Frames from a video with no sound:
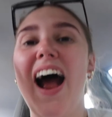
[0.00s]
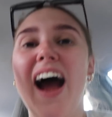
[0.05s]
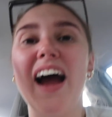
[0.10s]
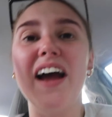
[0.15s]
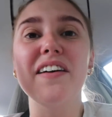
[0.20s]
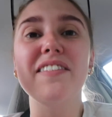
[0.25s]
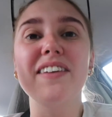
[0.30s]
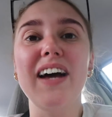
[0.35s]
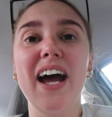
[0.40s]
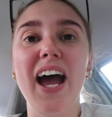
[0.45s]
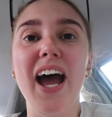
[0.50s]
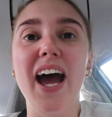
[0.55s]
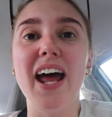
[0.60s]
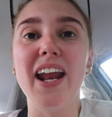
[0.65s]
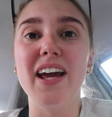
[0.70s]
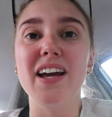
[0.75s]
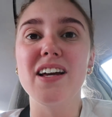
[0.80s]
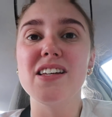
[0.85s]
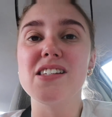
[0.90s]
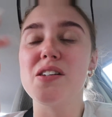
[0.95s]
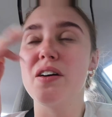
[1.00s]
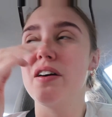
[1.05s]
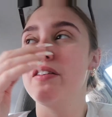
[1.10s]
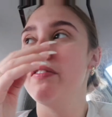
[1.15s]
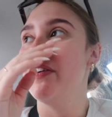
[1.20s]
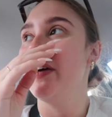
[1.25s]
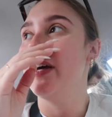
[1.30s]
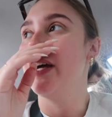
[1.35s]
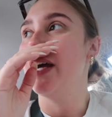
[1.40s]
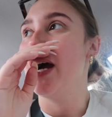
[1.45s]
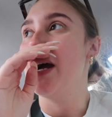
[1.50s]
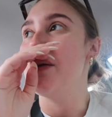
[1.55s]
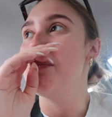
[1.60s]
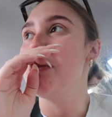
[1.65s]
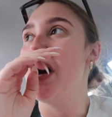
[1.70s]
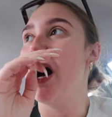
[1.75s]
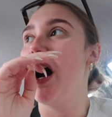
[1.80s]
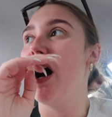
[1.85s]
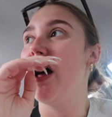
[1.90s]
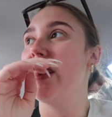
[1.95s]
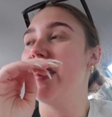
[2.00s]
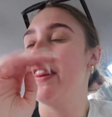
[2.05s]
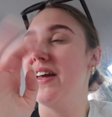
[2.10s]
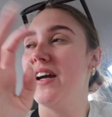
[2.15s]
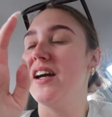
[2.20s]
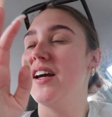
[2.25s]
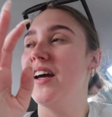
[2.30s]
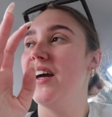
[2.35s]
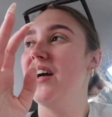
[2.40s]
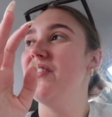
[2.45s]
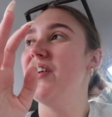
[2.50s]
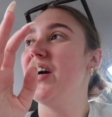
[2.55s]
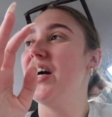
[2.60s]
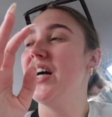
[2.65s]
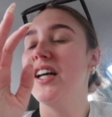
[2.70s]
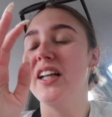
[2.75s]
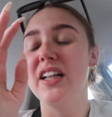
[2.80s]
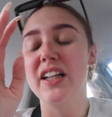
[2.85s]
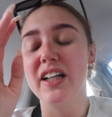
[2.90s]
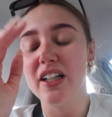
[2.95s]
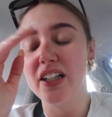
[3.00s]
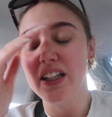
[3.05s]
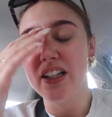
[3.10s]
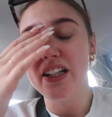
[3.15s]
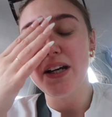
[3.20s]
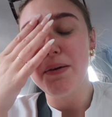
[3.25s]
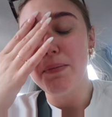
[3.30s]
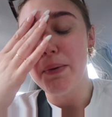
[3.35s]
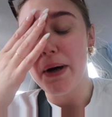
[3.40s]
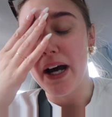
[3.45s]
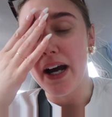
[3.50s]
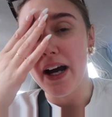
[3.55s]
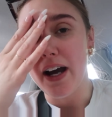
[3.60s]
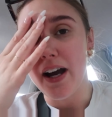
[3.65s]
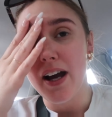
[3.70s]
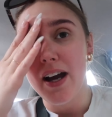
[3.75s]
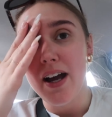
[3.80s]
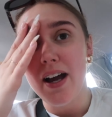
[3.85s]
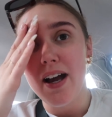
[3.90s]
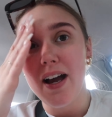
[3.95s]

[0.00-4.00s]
I have a headache, so I feel like I'm not thinking very clearly, but